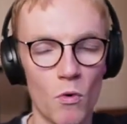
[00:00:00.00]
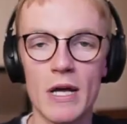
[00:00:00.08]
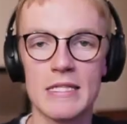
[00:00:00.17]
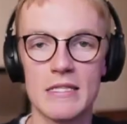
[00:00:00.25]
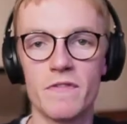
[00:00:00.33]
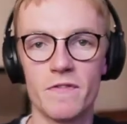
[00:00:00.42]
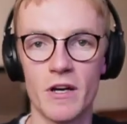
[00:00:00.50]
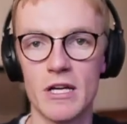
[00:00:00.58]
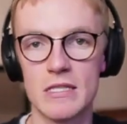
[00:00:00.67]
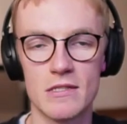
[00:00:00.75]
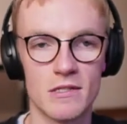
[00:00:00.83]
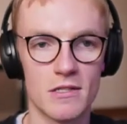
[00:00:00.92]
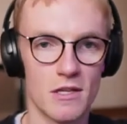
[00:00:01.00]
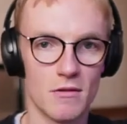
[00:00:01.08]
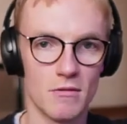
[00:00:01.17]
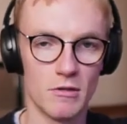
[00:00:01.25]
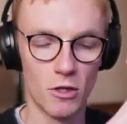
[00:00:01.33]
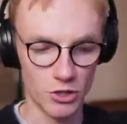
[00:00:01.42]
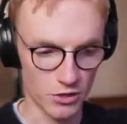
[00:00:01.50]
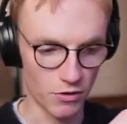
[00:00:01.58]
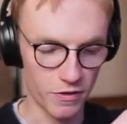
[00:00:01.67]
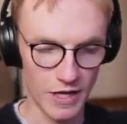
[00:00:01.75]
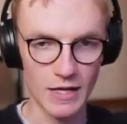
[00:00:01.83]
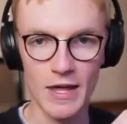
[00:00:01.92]
what is the first
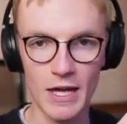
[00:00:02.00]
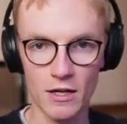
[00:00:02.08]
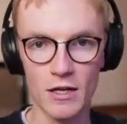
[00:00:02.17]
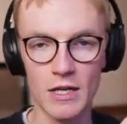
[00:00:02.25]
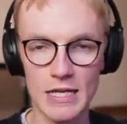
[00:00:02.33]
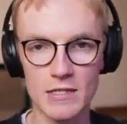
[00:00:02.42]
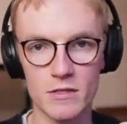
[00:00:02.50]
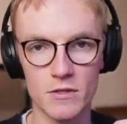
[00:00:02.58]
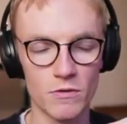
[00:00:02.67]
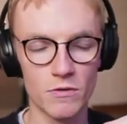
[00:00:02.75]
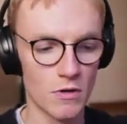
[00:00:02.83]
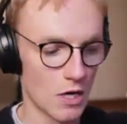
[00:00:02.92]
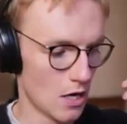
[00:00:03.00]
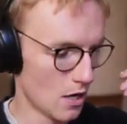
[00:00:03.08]
logical thing they're going to need to